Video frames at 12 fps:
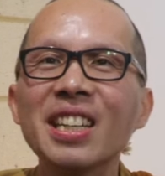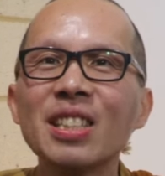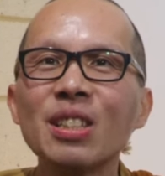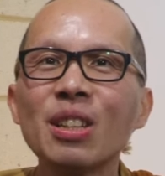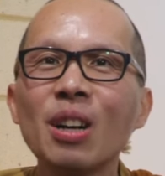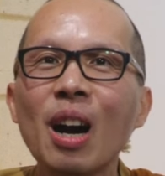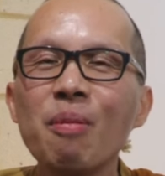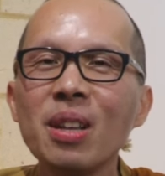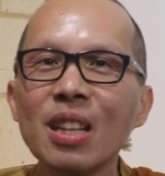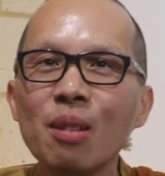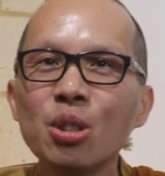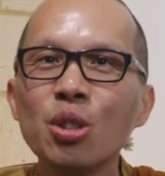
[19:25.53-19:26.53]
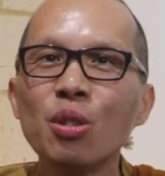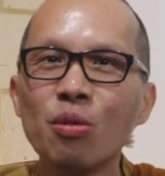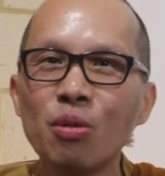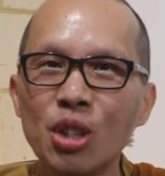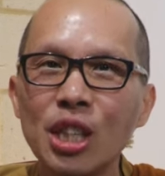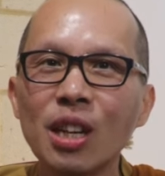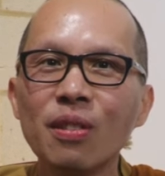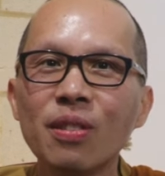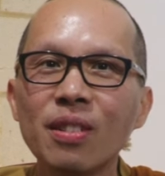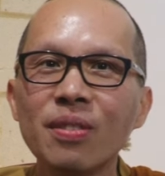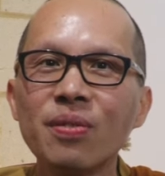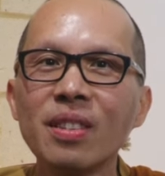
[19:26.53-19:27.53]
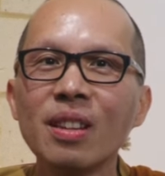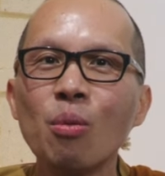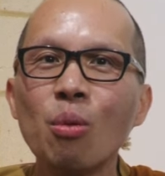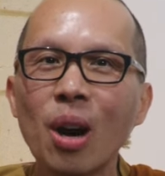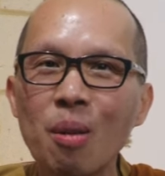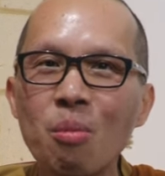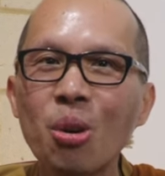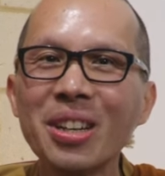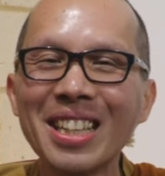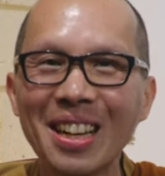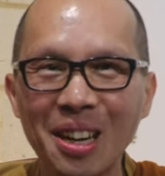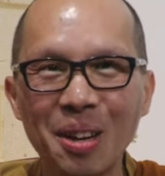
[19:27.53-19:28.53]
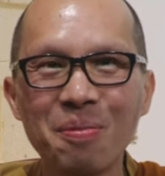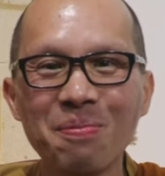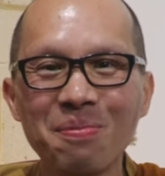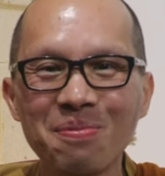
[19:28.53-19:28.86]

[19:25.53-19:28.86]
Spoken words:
So how many times should we forgive? One more time.